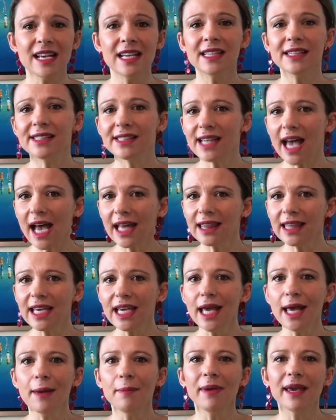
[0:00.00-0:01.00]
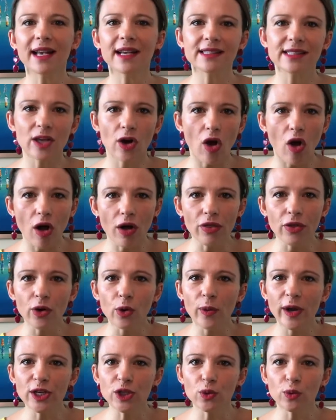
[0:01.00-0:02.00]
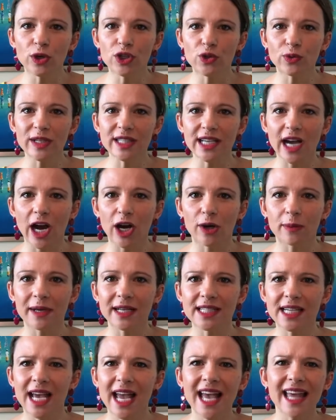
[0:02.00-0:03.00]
Sadly, because they're on their way towards retirement,